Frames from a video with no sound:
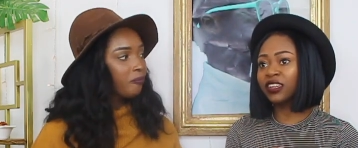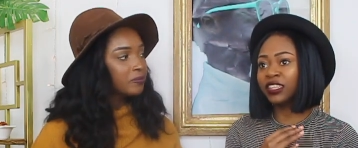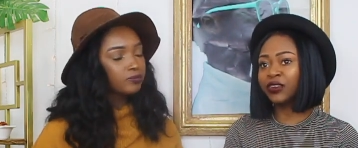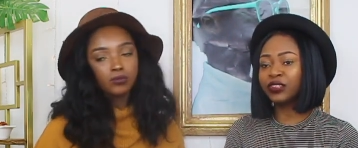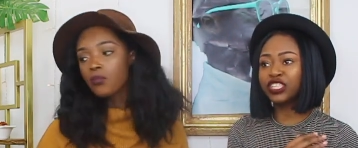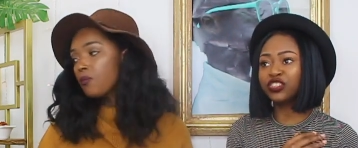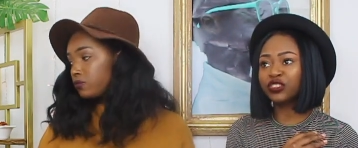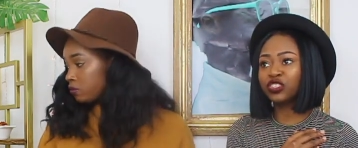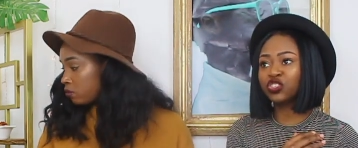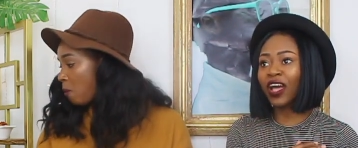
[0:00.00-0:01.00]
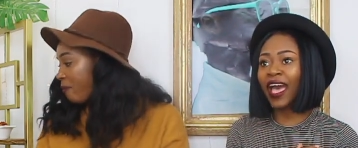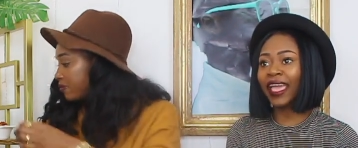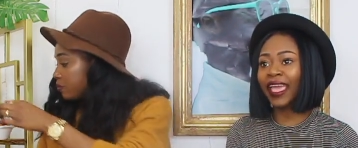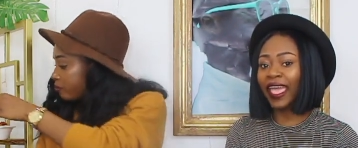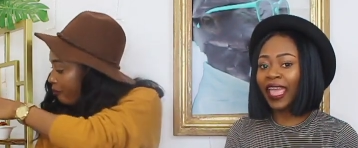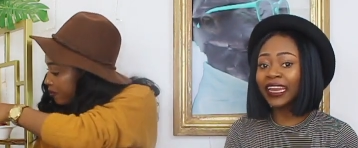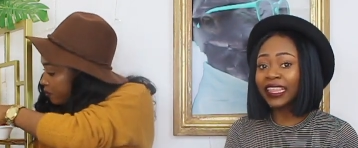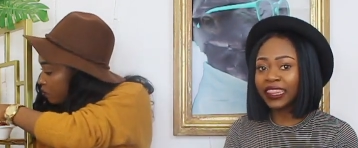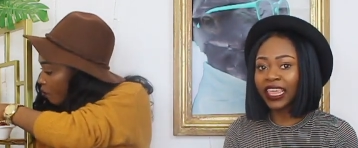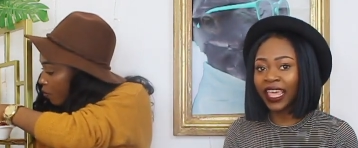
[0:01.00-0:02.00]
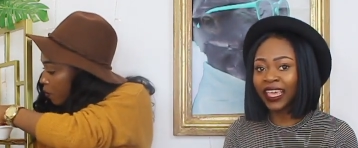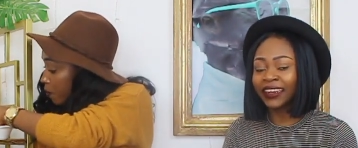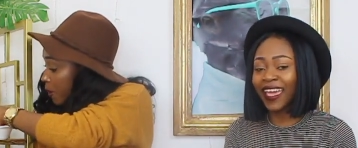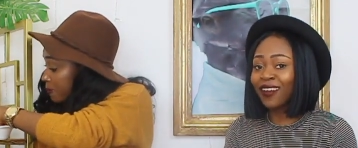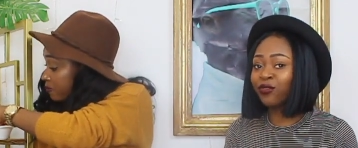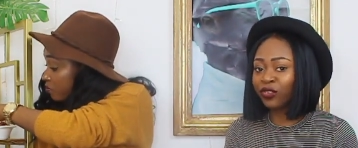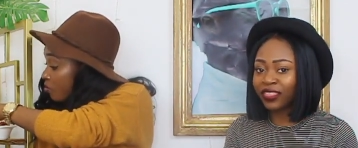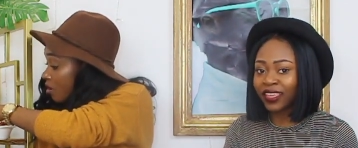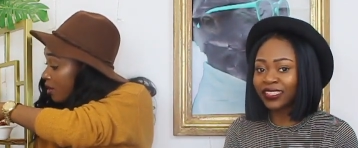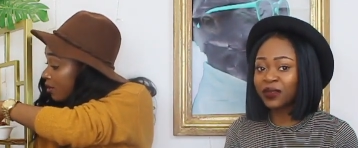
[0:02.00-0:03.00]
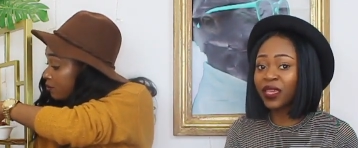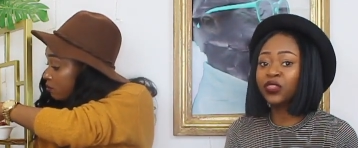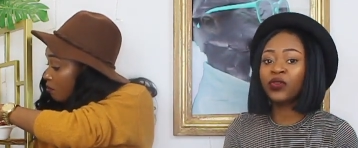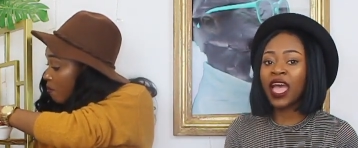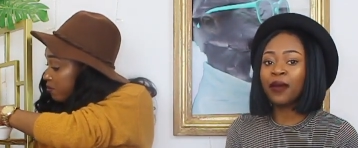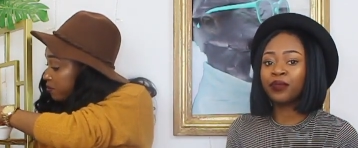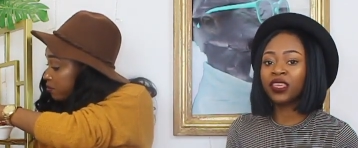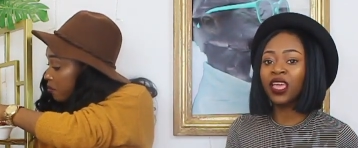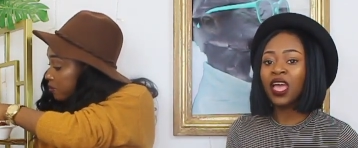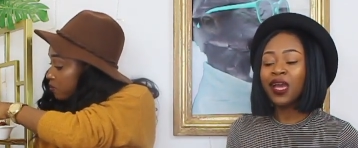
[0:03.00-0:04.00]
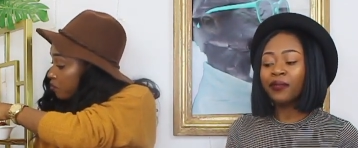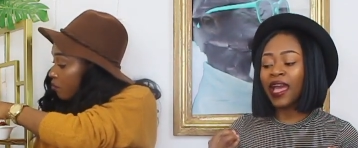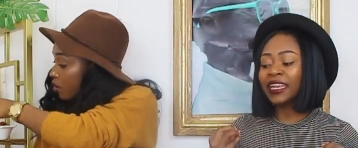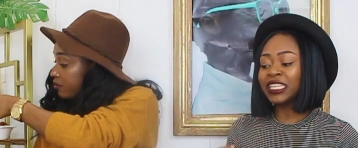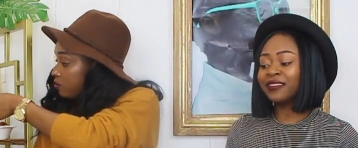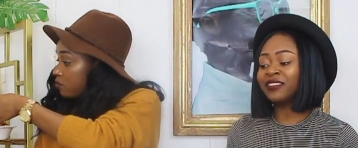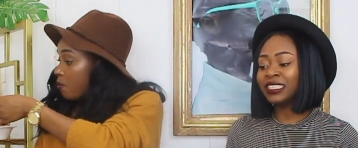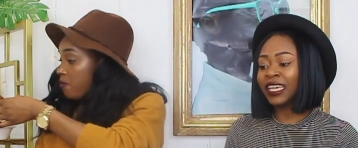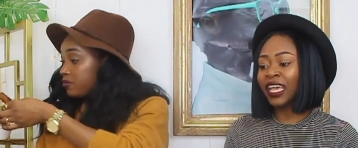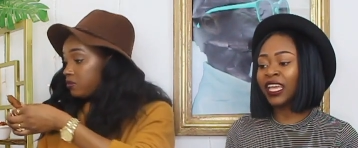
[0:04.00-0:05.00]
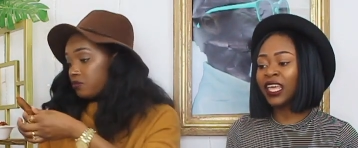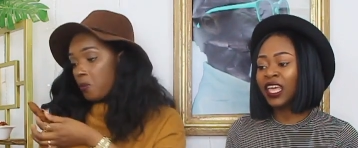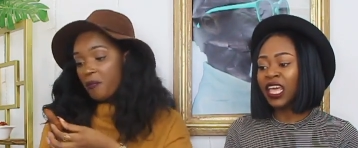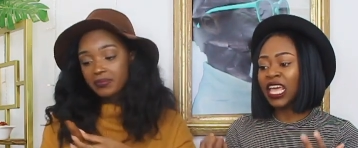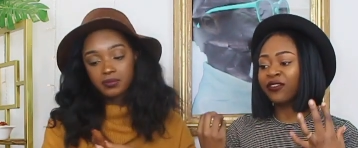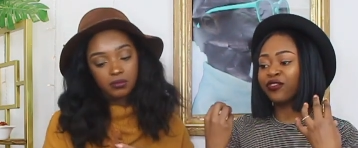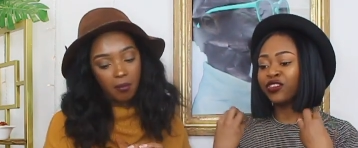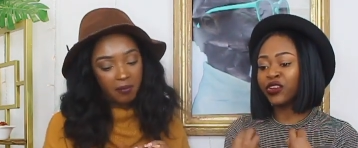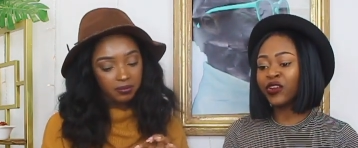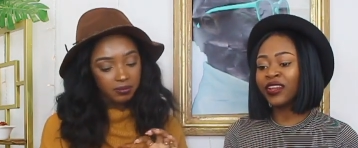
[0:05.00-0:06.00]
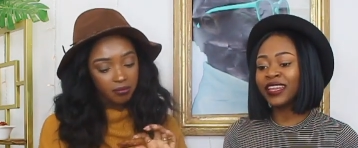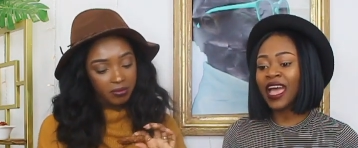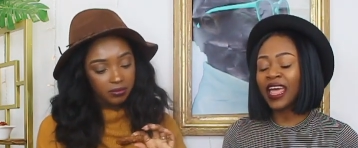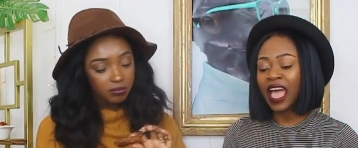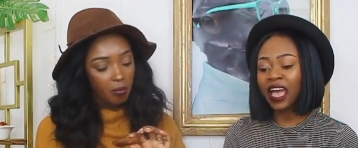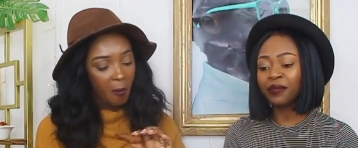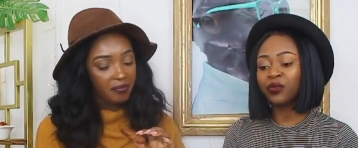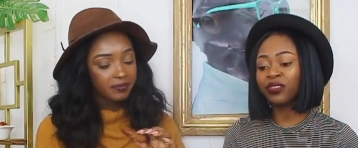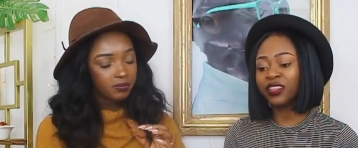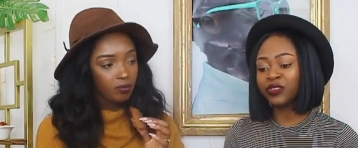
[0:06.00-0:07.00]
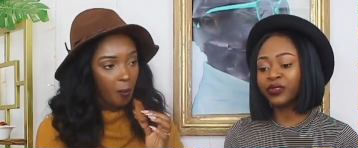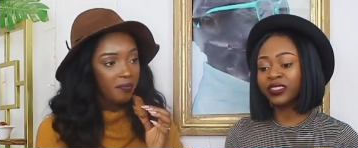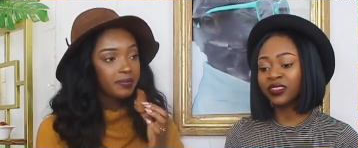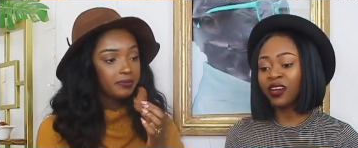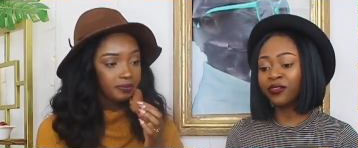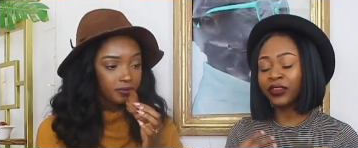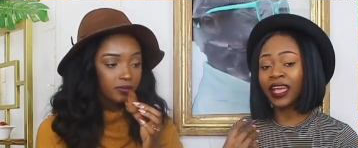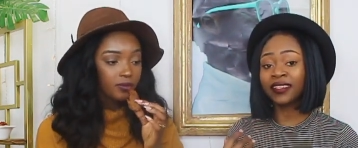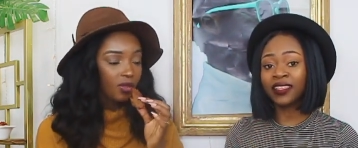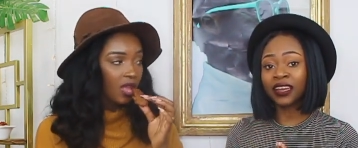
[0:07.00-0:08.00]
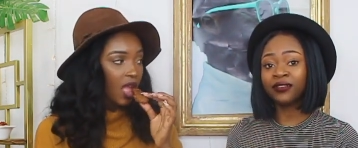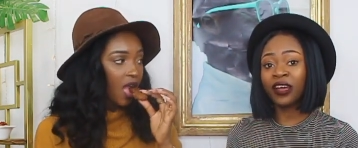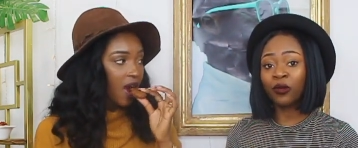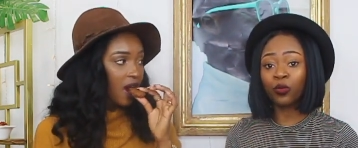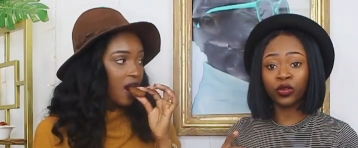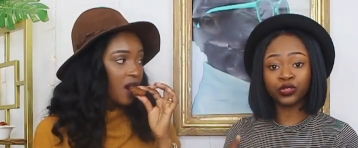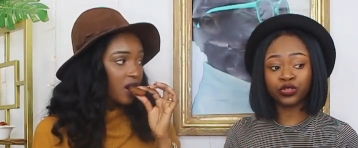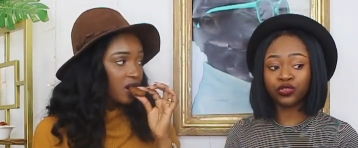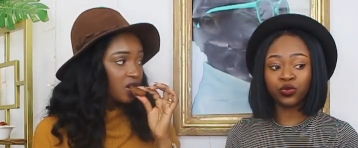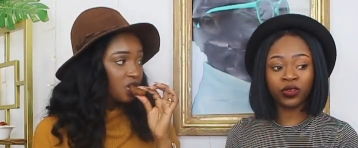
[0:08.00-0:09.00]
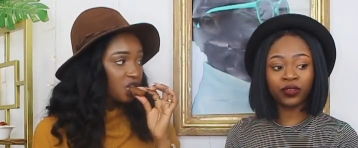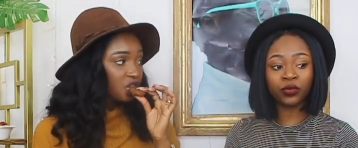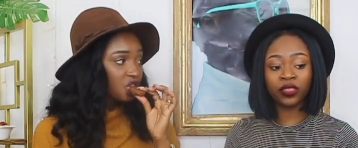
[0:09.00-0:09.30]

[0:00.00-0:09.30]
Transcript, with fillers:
Speaker 1: could literally try anything and everything yeah. to make you happy. But at the end of the day, if you're not happy within yourself, you're not satisfied with what you're doing,